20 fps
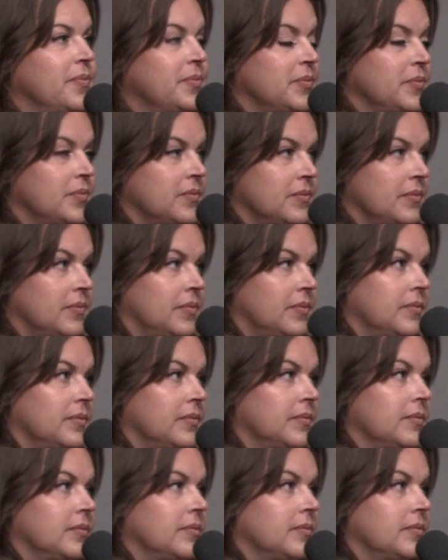
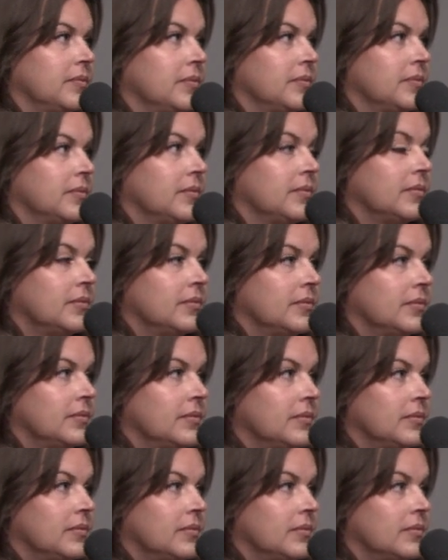
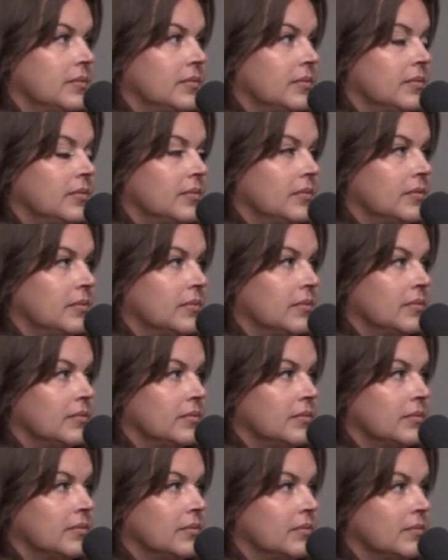
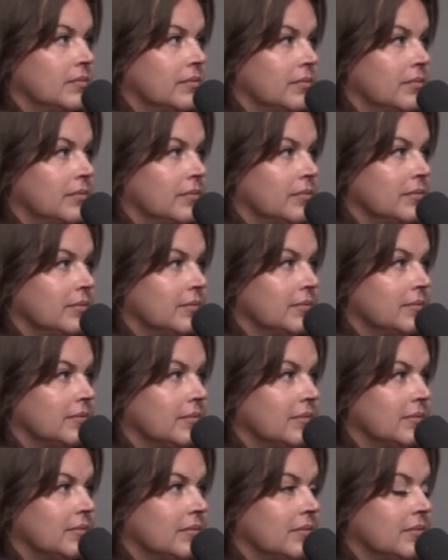
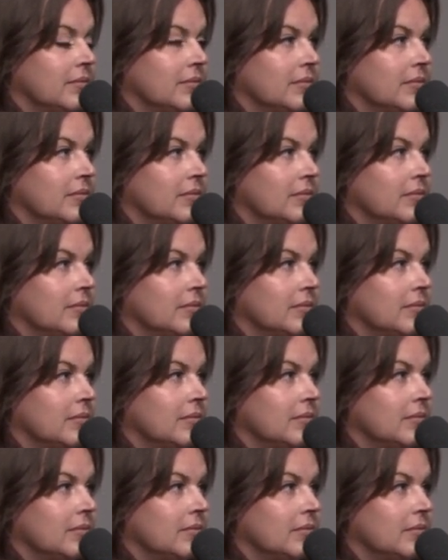
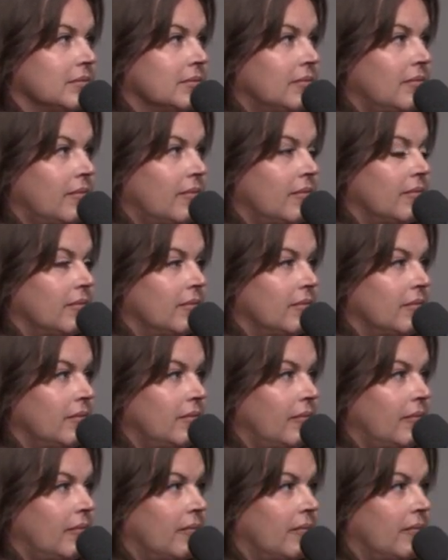
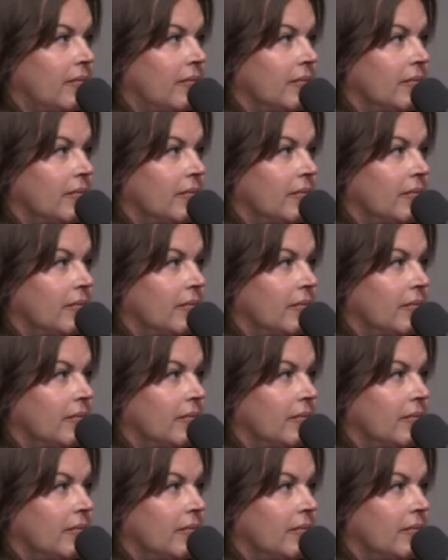This person isn't speaking.